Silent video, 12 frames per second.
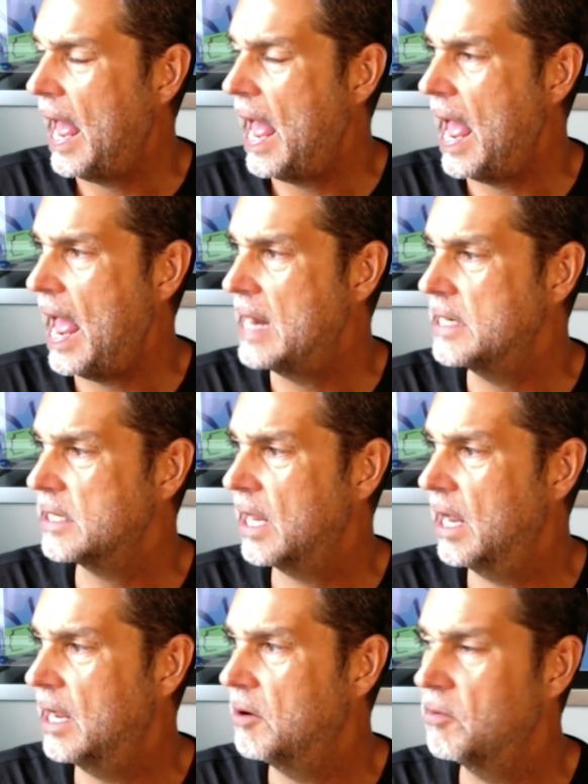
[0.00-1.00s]
And
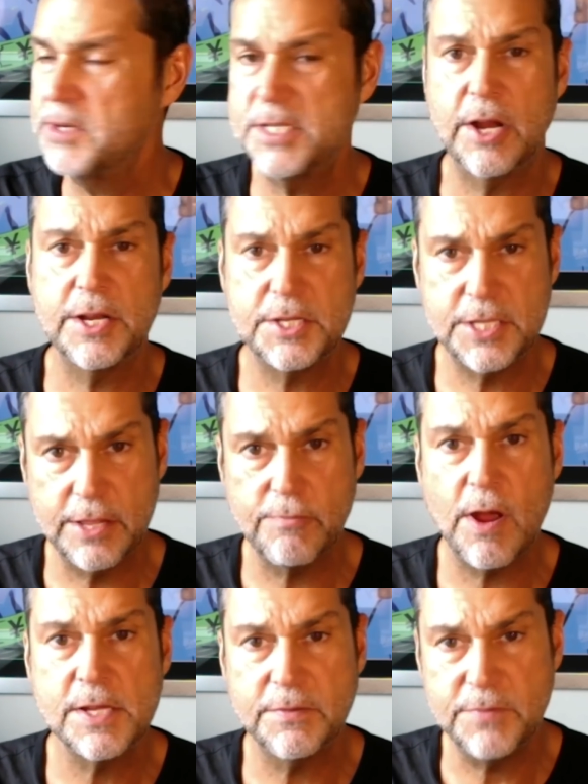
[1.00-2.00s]
we started to see the
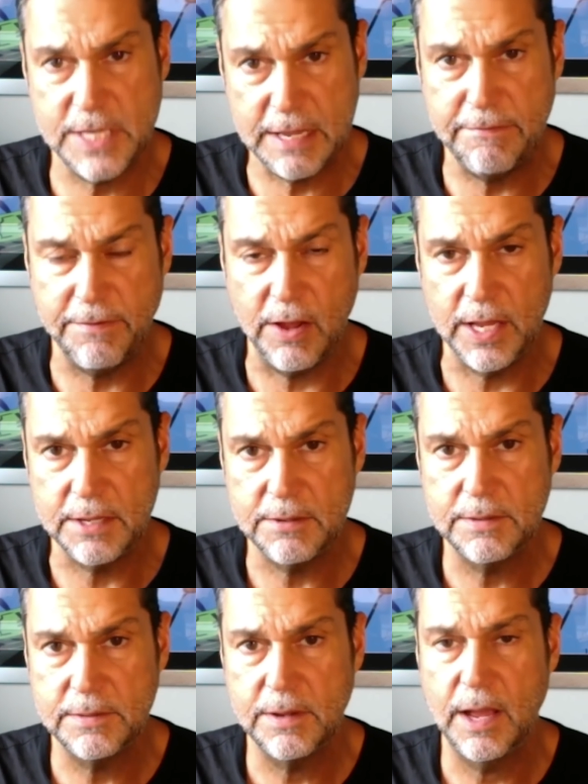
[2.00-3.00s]
rise of DeFi.
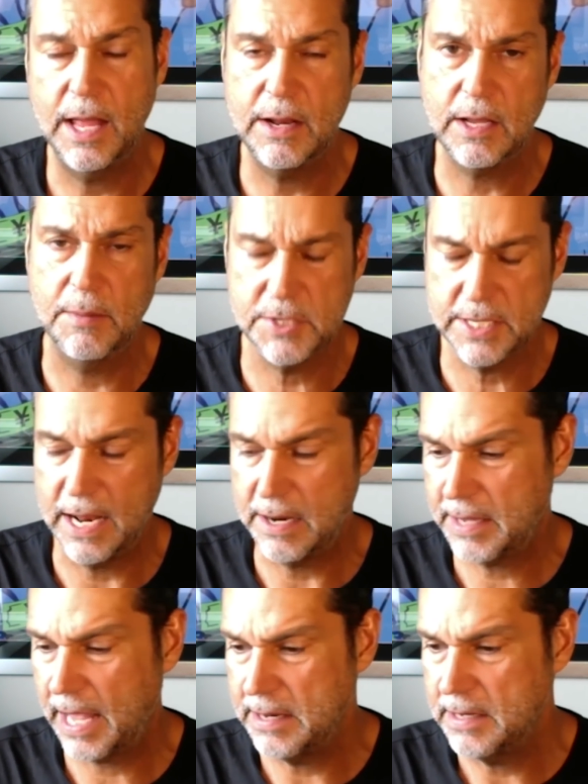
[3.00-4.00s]
And I'll come on to that
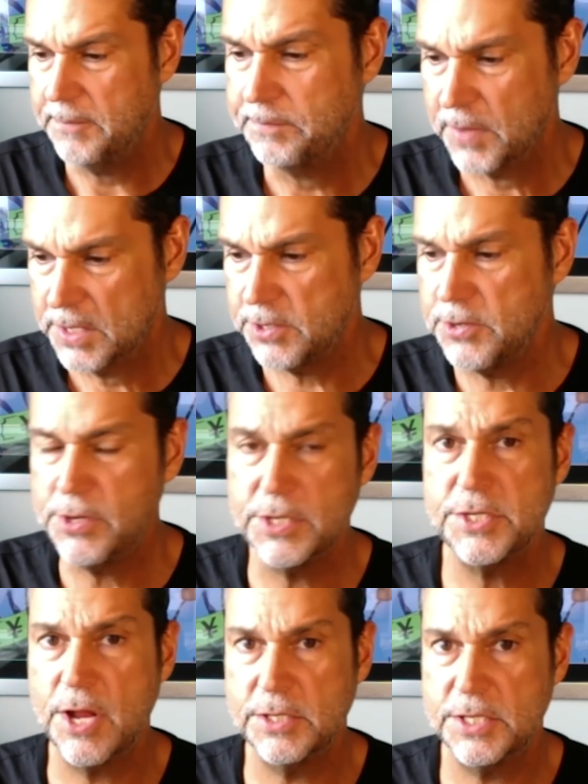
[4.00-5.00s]
again. So you could
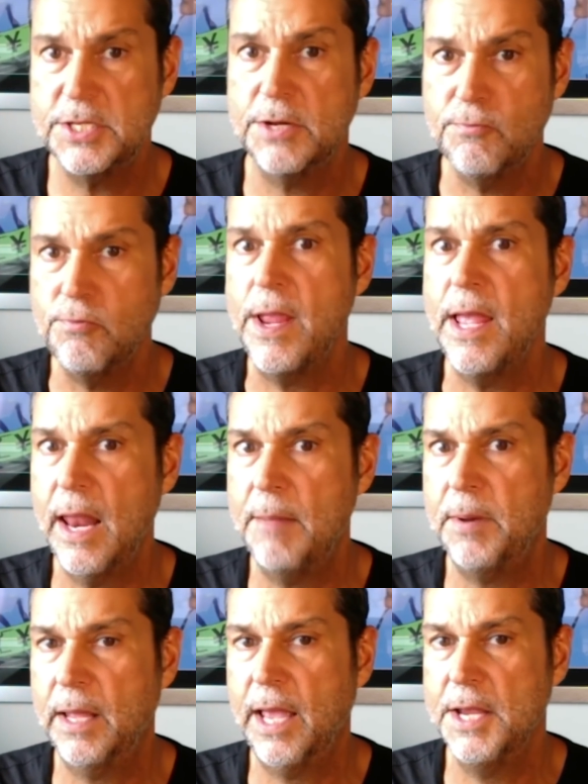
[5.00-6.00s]
start to see real
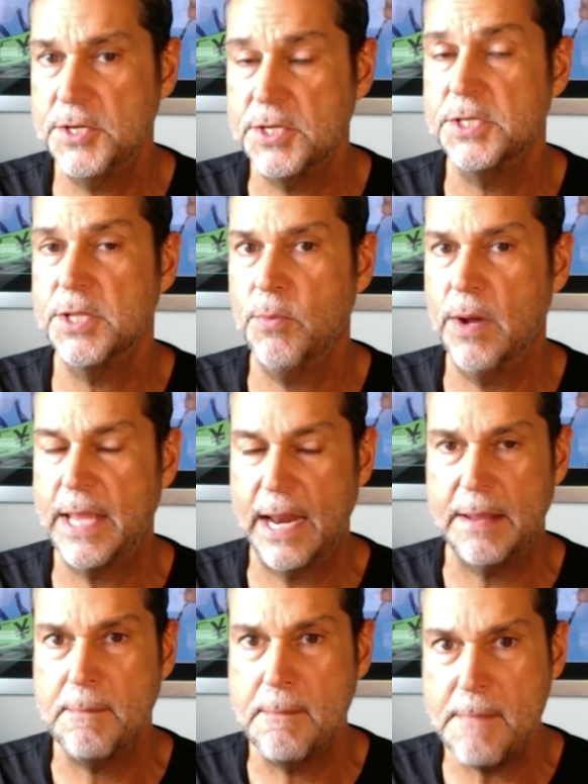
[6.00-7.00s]
applications that were
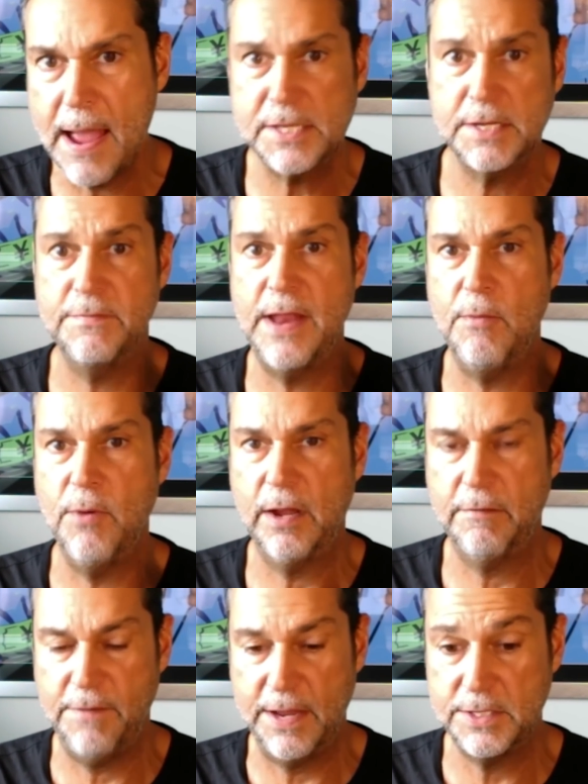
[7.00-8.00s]
getting massive network
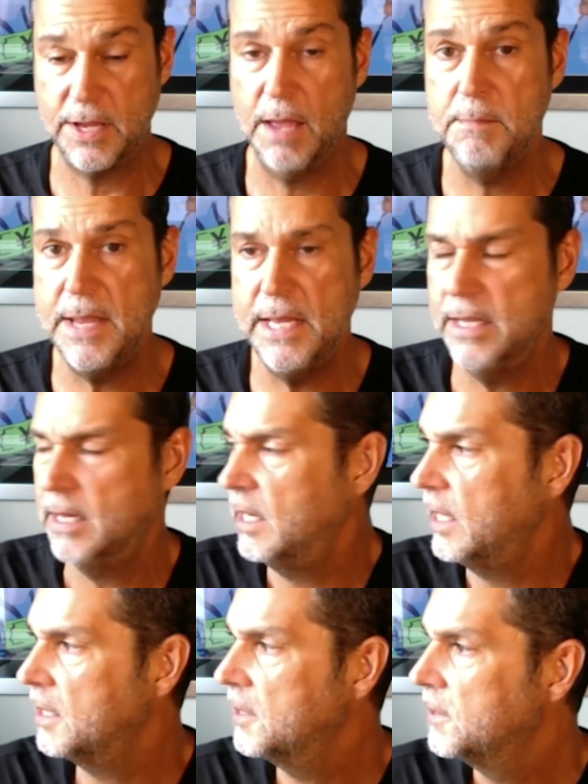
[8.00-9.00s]
effects
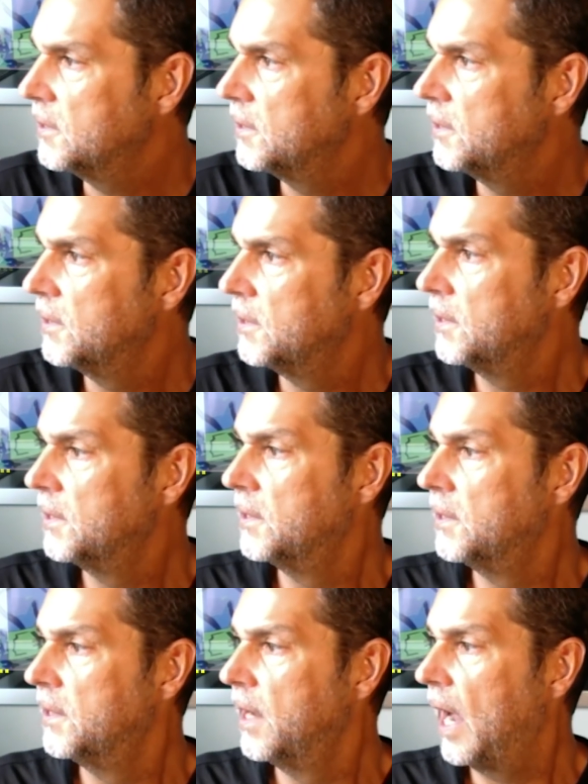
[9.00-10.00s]
immediately.
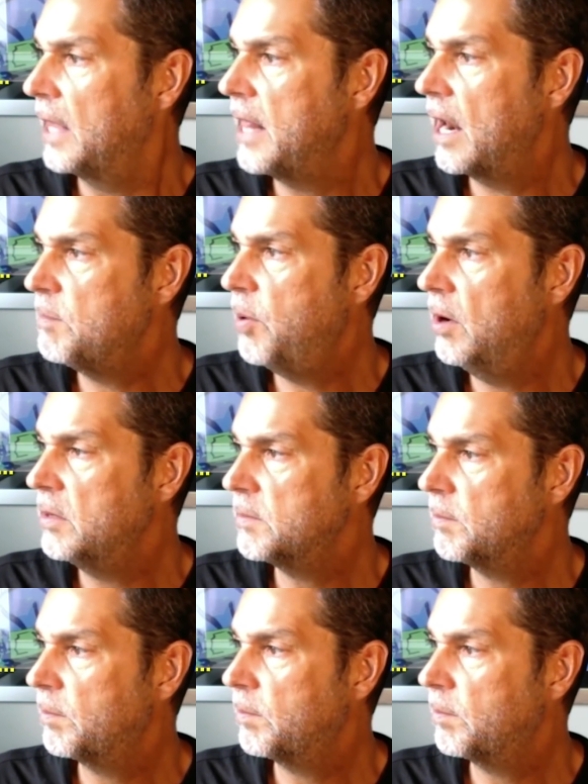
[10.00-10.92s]
And then I put